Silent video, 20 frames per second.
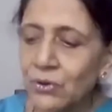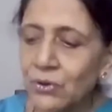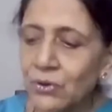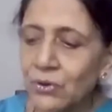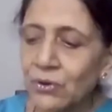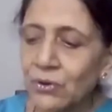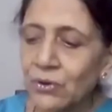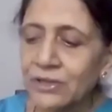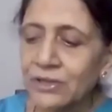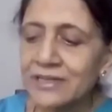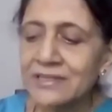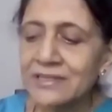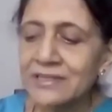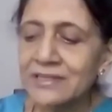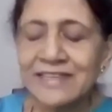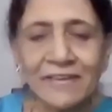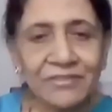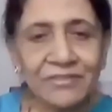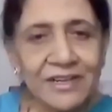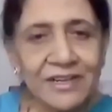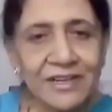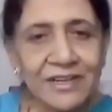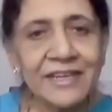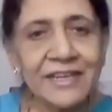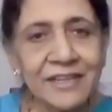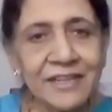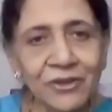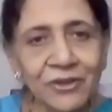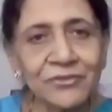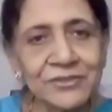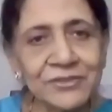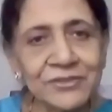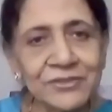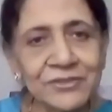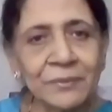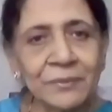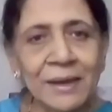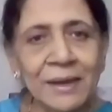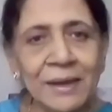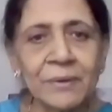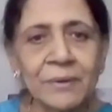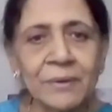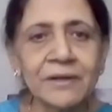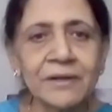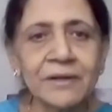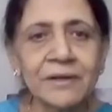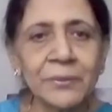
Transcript: on the 17th of September